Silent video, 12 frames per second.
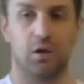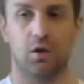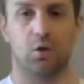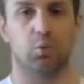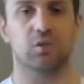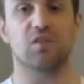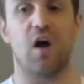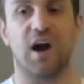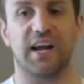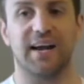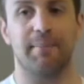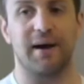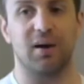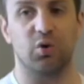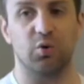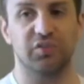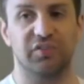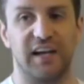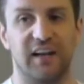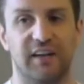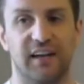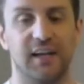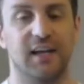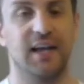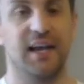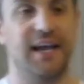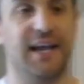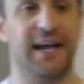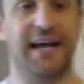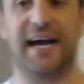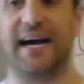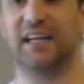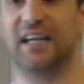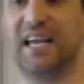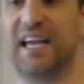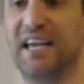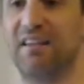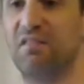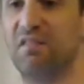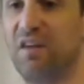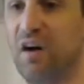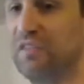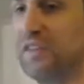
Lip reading: we're talking about wholesaling and how you can get involved in